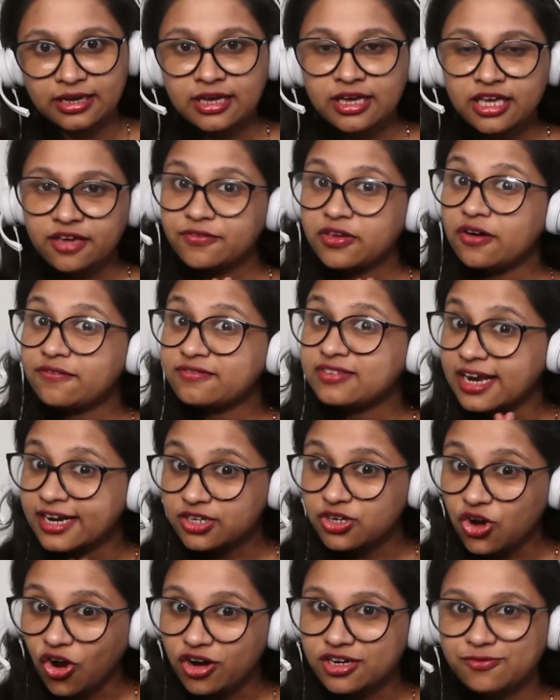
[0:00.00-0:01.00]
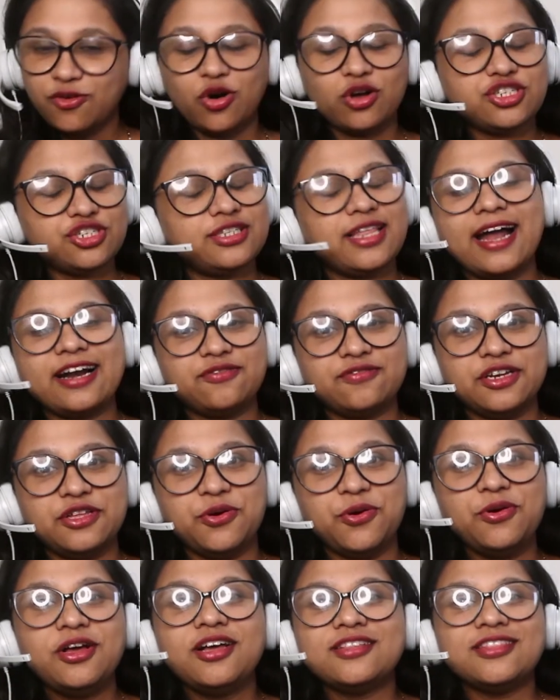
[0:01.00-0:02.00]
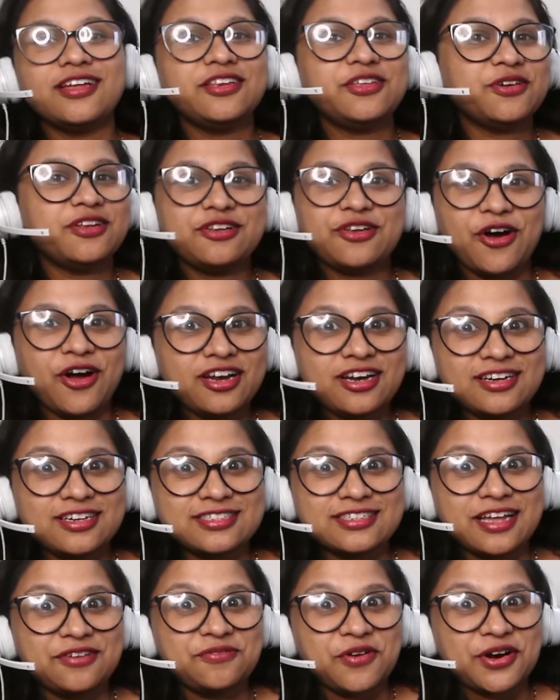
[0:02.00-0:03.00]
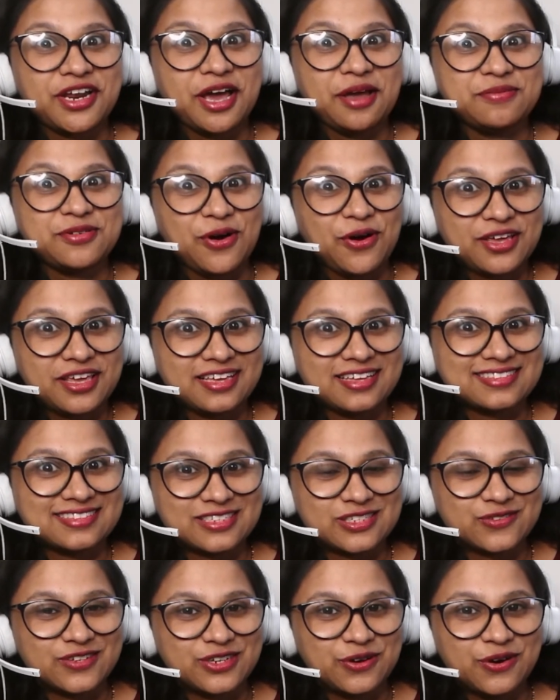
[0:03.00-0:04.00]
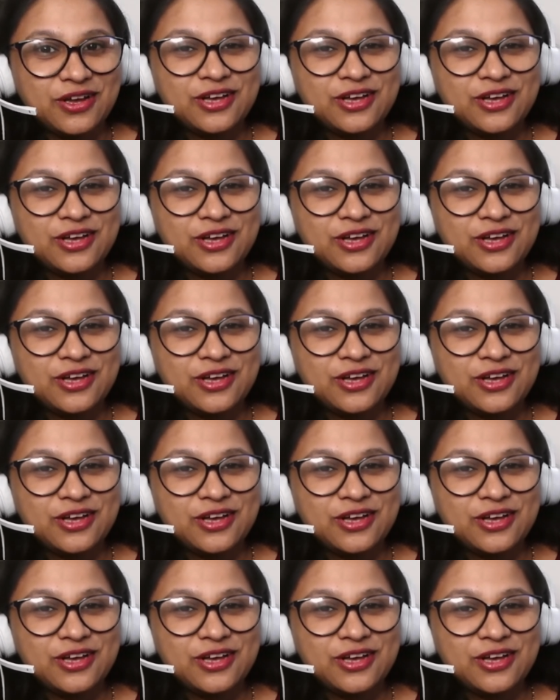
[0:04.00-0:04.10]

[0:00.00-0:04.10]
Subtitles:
If you have yet not watched that video, then you will not understand what I am talking in this video.